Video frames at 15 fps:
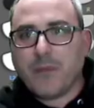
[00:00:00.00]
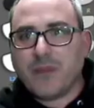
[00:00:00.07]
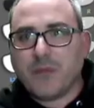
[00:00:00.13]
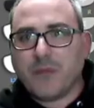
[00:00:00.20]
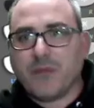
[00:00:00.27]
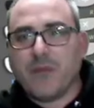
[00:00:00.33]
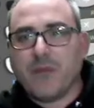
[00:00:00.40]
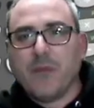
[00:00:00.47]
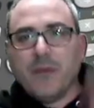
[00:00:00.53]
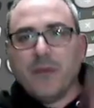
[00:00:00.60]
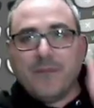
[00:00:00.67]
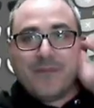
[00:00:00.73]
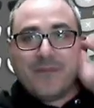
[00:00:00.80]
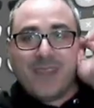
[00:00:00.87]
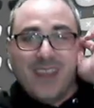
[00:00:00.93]
to remember.
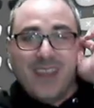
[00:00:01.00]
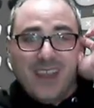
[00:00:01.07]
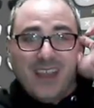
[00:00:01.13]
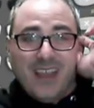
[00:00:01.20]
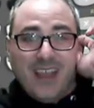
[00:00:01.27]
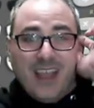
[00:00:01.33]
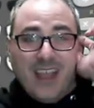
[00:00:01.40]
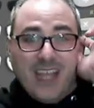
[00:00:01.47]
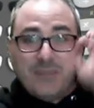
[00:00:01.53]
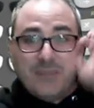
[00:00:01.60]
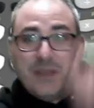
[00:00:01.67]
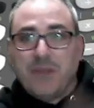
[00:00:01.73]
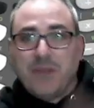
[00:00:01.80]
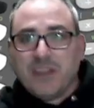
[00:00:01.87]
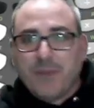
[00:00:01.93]
It's
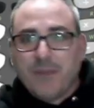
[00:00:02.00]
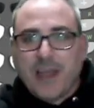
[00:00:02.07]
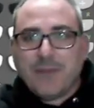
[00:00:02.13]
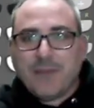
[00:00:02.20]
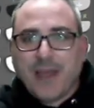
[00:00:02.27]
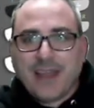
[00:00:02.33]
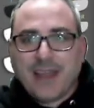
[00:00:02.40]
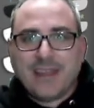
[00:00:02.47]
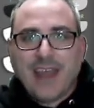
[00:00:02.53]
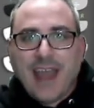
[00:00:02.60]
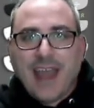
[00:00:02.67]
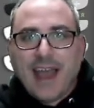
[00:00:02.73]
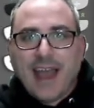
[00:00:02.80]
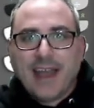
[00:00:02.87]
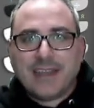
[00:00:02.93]
being multiplied by
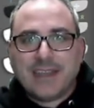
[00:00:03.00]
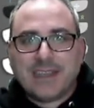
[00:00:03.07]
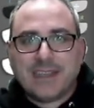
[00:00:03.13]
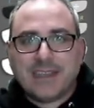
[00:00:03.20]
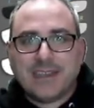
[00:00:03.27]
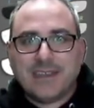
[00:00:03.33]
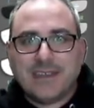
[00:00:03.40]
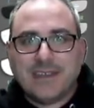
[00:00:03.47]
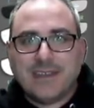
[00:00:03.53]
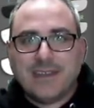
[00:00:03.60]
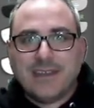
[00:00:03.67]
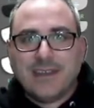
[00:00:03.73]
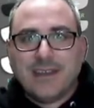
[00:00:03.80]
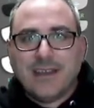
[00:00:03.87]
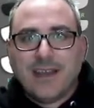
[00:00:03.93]
that.
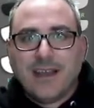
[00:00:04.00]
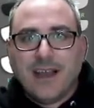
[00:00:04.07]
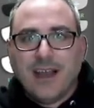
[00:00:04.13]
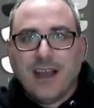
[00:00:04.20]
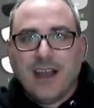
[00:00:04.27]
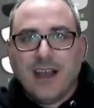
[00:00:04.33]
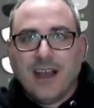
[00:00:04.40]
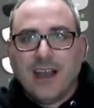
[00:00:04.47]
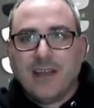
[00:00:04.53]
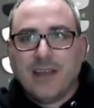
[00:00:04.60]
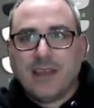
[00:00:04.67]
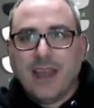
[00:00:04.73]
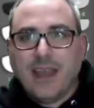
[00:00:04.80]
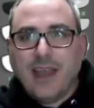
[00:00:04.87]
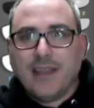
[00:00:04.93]

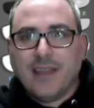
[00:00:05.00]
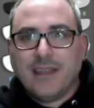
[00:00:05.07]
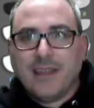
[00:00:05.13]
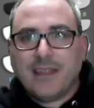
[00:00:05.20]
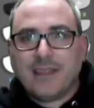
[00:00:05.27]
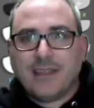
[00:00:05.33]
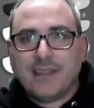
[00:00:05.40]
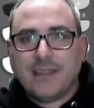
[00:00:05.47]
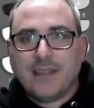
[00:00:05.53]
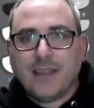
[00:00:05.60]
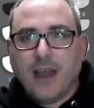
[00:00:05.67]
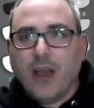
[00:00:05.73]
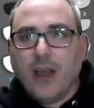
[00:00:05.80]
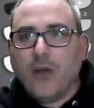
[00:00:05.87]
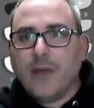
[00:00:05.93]
Yeah, I think.
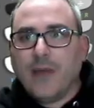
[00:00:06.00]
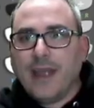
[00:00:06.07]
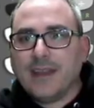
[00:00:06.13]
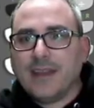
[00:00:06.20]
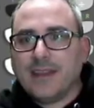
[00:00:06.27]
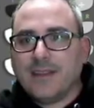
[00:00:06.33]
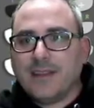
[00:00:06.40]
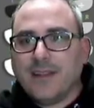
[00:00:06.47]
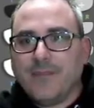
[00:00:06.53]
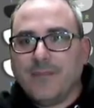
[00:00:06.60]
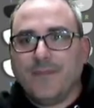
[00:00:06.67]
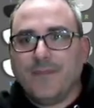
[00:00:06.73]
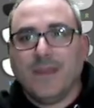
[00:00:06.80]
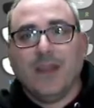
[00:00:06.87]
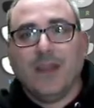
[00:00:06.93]
Oh, wait.
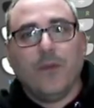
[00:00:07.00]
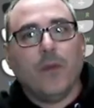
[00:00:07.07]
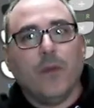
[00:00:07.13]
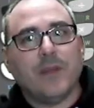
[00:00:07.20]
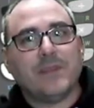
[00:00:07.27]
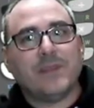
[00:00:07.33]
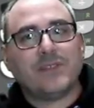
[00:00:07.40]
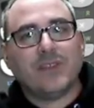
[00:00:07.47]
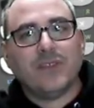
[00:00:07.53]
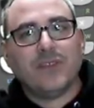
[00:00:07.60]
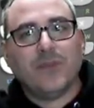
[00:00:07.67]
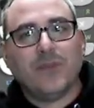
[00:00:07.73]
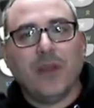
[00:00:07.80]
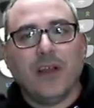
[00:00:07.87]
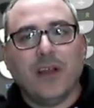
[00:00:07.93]
What did Mr. Soul do
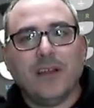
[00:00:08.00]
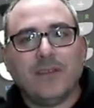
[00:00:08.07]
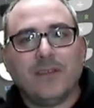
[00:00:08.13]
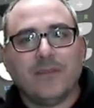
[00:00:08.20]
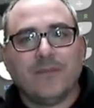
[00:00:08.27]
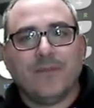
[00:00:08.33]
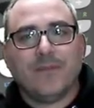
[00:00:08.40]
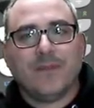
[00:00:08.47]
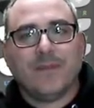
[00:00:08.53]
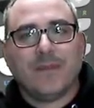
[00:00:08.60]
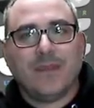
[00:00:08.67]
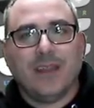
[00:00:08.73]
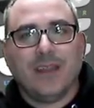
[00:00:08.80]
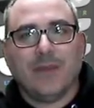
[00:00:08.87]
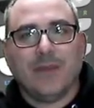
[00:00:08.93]
wrong?
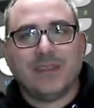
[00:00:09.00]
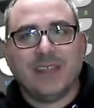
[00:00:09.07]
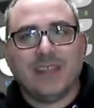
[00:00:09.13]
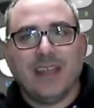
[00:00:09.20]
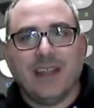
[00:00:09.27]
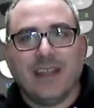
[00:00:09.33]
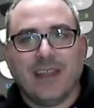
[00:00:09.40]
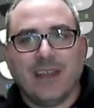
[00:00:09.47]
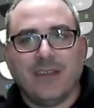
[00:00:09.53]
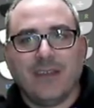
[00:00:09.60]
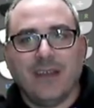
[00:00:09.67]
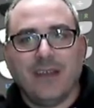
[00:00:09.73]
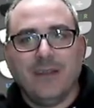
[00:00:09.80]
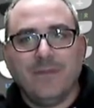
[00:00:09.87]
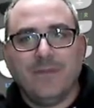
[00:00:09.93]
Can anyone see it on the
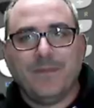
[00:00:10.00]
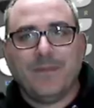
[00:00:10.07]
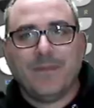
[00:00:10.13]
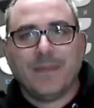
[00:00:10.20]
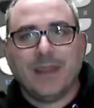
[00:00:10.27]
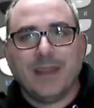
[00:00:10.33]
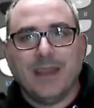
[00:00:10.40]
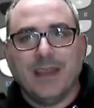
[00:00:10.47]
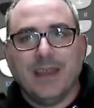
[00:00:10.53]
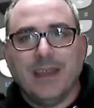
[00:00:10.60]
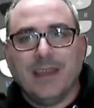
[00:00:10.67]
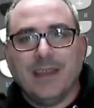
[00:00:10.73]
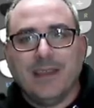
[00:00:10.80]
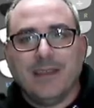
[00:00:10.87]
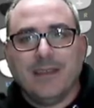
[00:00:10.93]
calculator?
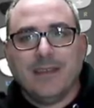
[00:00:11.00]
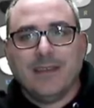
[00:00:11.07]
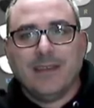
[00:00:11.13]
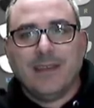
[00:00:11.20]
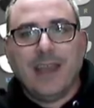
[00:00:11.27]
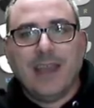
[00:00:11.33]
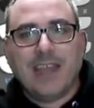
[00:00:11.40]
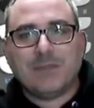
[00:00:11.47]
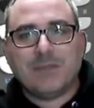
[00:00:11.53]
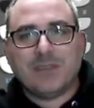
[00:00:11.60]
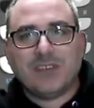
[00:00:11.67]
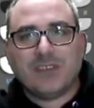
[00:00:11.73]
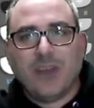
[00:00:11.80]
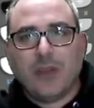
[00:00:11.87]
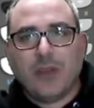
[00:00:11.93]
Yes, Mr.
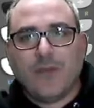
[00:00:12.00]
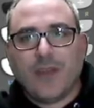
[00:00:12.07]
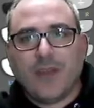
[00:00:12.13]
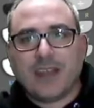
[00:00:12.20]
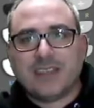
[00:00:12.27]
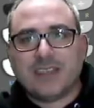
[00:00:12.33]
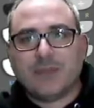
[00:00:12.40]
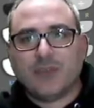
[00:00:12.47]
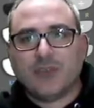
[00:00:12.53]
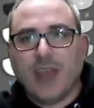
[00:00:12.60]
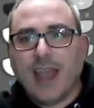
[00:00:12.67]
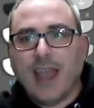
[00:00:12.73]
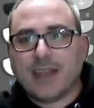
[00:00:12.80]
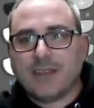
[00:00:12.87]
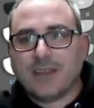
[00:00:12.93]
Soul, you forgot to
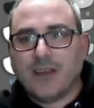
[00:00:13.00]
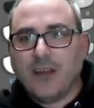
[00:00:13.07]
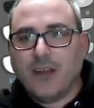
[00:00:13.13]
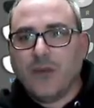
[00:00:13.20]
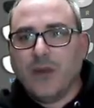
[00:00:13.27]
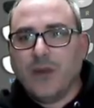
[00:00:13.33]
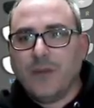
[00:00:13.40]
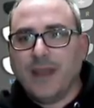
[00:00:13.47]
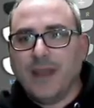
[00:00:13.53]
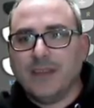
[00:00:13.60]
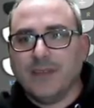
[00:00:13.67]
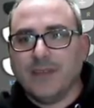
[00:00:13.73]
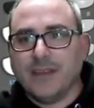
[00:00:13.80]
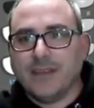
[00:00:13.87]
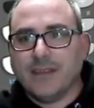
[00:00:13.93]
subtract. Oh, what am I
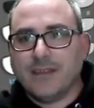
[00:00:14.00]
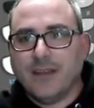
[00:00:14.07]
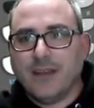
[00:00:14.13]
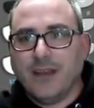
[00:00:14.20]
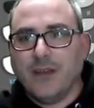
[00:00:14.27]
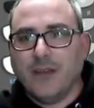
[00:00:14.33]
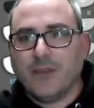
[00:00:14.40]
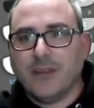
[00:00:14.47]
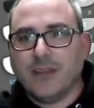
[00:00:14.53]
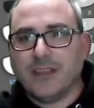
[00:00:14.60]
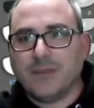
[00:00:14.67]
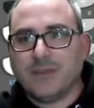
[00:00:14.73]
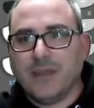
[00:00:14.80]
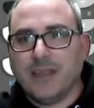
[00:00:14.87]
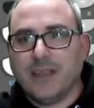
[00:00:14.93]
doing? Oh,
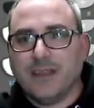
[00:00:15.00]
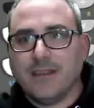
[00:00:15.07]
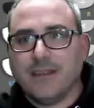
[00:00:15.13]
goodness me.